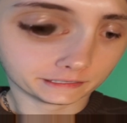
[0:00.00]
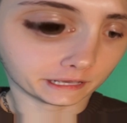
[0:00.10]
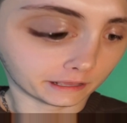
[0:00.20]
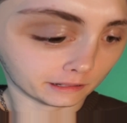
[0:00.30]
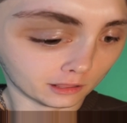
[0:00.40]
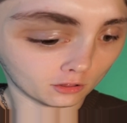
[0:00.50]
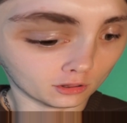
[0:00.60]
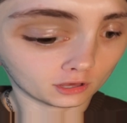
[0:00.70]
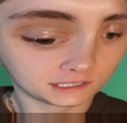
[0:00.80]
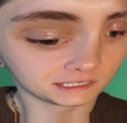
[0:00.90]
take a little
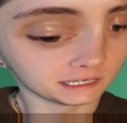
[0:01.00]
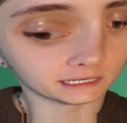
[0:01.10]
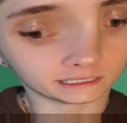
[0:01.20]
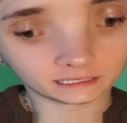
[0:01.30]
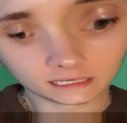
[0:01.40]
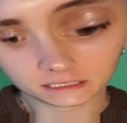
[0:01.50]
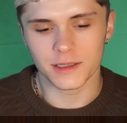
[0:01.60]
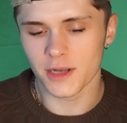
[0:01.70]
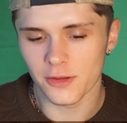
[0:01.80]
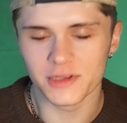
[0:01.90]
look-see at this.
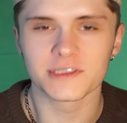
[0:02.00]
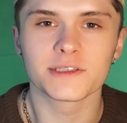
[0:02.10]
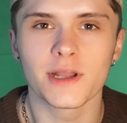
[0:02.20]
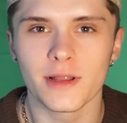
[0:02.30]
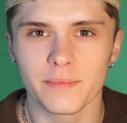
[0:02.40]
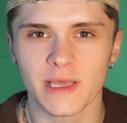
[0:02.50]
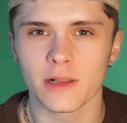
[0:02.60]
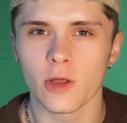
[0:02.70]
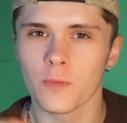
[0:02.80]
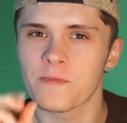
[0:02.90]
You know, this is gonna be a
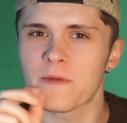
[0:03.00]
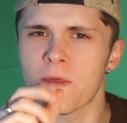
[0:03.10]
little